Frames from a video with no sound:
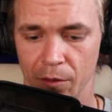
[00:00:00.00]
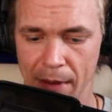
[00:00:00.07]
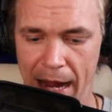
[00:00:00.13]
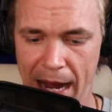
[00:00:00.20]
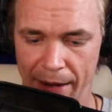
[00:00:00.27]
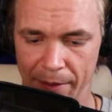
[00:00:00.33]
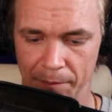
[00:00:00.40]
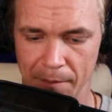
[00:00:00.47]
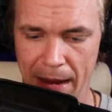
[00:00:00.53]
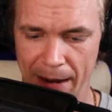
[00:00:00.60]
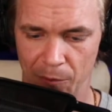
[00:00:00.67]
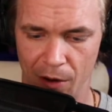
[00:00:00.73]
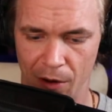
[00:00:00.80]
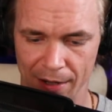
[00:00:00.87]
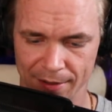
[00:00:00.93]

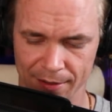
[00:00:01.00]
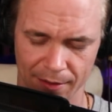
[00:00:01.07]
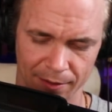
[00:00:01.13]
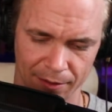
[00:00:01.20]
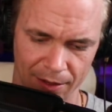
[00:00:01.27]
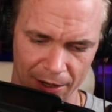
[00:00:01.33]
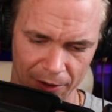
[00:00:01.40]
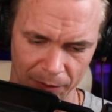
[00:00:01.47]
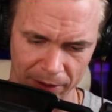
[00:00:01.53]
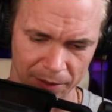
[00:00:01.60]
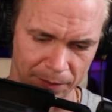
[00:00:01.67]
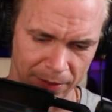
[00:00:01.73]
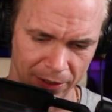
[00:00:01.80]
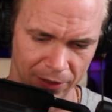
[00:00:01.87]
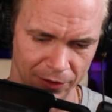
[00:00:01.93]
Matt Watson, I don't mean to
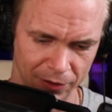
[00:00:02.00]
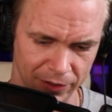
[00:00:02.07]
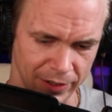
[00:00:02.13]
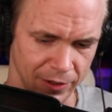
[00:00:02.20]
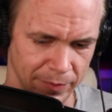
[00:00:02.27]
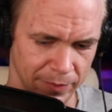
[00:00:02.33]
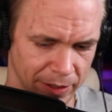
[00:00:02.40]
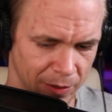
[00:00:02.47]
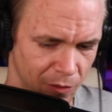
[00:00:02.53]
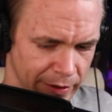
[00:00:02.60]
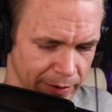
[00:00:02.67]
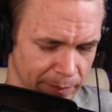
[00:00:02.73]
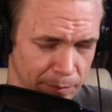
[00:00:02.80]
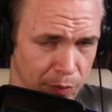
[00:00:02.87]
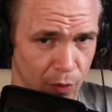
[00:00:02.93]
pick on you here, but I
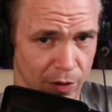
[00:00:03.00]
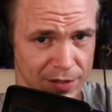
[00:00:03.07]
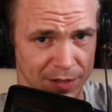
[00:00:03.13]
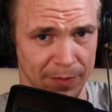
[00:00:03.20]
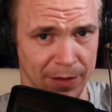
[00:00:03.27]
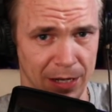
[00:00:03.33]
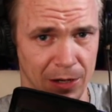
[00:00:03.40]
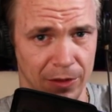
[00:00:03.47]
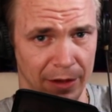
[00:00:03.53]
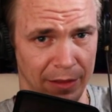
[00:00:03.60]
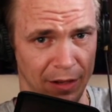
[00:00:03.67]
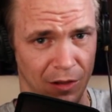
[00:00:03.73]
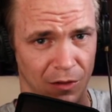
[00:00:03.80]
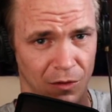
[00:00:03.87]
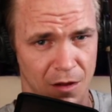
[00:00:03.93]
want to point something out that I
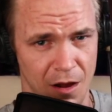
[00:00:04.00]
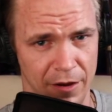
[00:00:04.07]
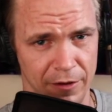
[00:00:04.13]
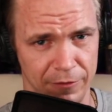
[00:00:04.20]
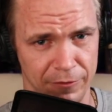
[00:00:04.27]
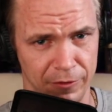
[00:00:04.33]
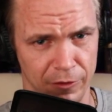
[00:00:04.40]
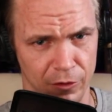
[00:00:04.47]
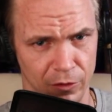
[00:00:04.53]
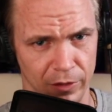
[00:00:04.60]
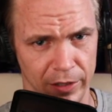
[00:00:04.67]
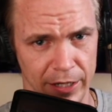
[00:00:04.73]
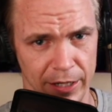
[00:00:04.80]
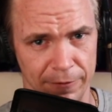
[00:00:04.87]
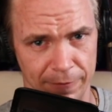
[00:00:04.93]
think a lot of
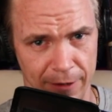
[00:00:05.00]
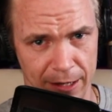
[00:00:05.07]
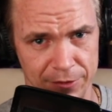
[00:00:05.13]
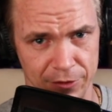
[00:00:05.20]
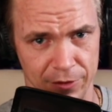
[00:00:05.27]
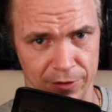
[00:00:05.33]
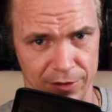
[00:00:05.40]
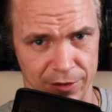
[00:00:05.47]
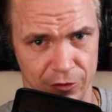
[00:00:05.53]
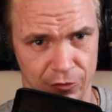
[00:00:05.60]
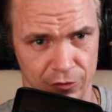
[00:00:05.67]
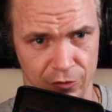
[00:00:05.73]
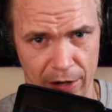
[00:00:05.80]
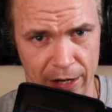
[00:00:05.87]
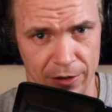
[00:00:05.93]
early investors and
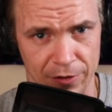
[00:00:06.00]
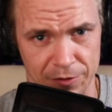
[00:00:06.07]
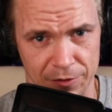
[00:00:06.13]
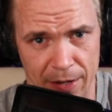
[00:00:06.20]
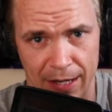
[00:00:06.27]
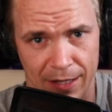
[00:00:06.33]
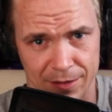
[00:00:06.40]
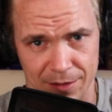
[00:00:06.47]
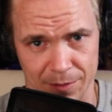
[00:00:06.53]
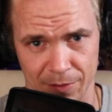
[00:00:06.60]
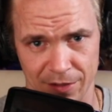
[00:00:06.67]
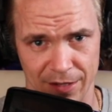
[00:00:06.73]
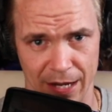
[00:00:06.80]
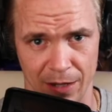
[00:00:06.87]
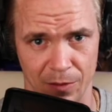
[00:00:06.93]
traders make as a
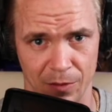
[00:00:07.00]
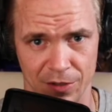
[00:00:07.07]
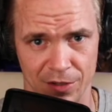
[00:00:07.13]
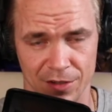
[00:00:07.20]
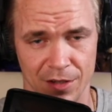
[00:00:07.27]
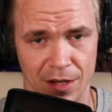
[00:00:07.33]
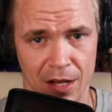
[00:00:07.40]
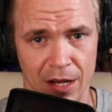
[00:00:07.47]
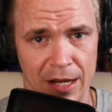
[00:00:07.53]
mistake, which is